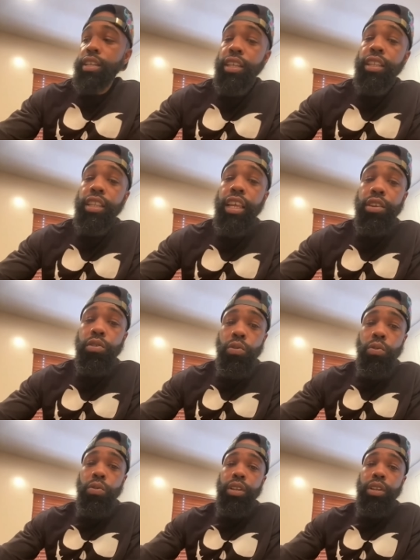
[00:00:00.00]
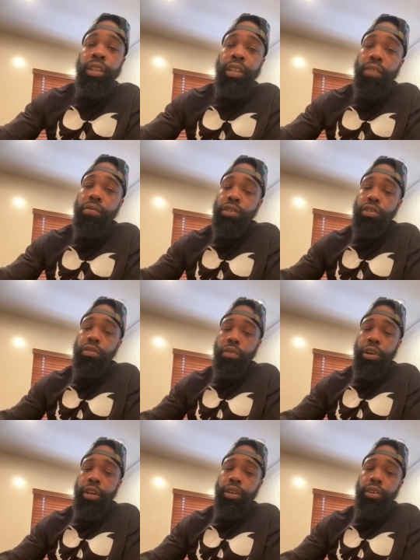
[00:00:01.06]
And then later on in Devin's
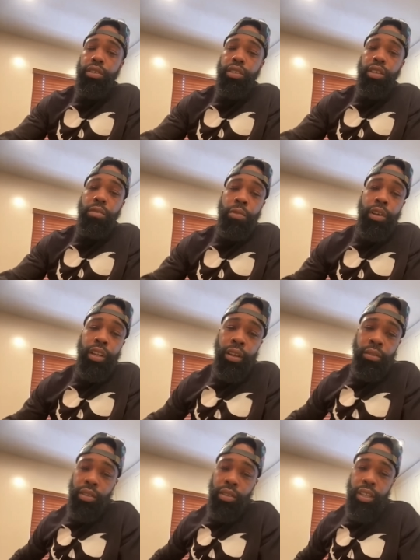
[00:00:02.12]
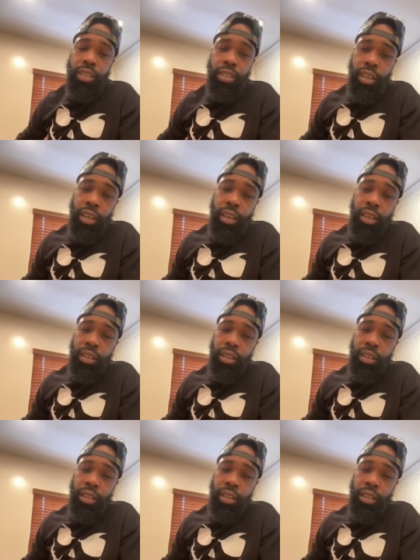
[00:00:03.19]
career, someone else had said